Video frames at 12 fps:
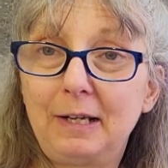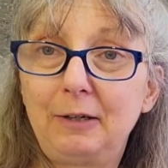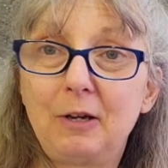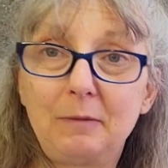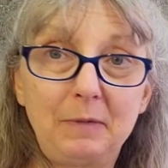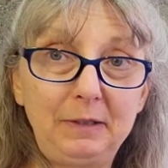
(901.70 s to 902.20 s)
I
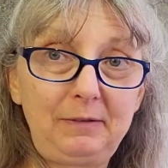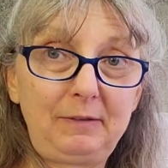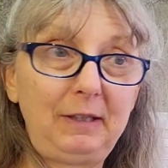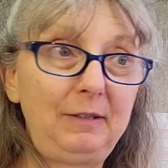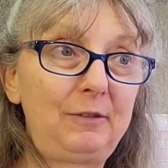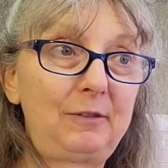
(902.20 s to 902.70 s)
got my
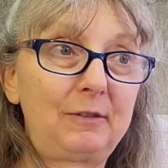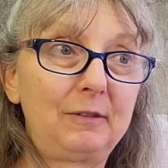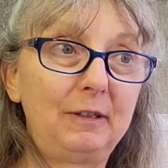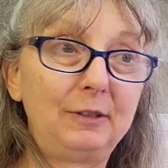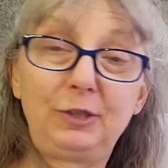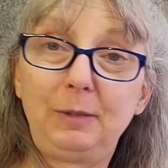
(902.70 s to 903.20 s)
seeds
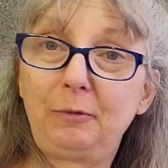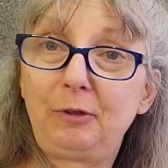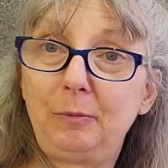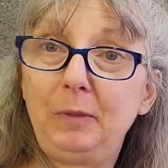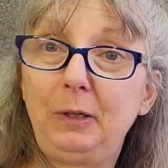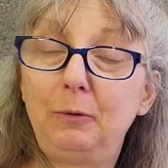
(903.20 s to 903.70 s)
uh, shipped
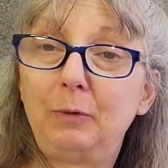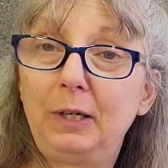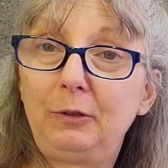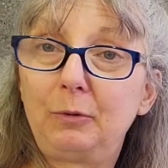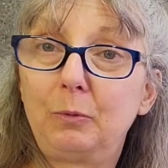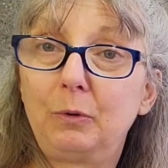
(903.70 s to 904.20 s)
to me
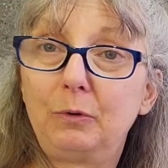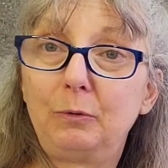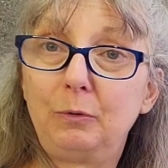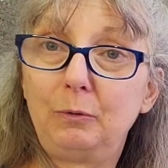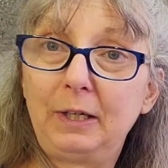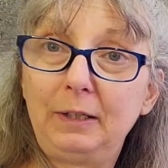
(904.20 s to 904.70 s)
right, to,
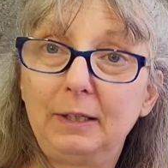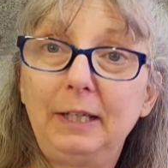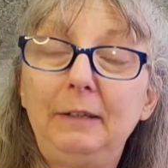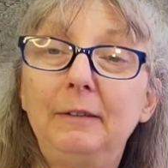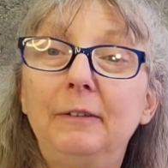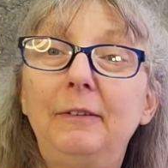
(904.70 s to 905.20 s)
right
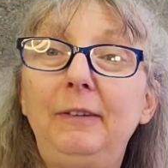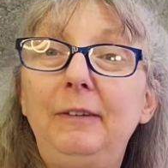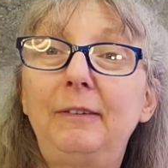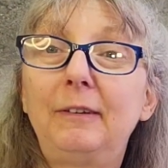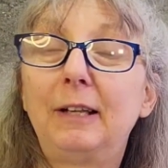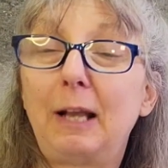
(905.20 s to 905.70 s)
late in the
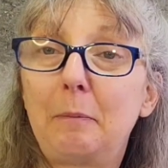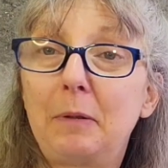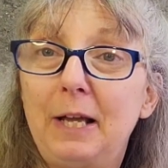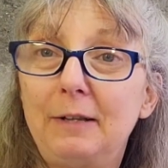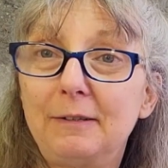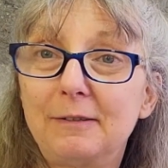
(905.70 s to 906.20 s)
season and I
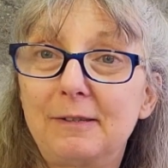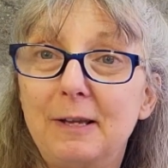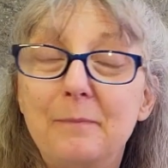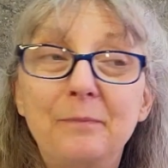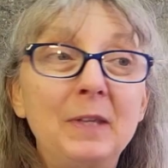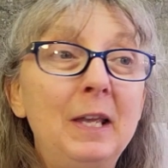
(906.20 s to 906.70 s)
planted
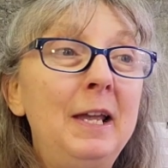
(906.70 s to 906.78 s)
some.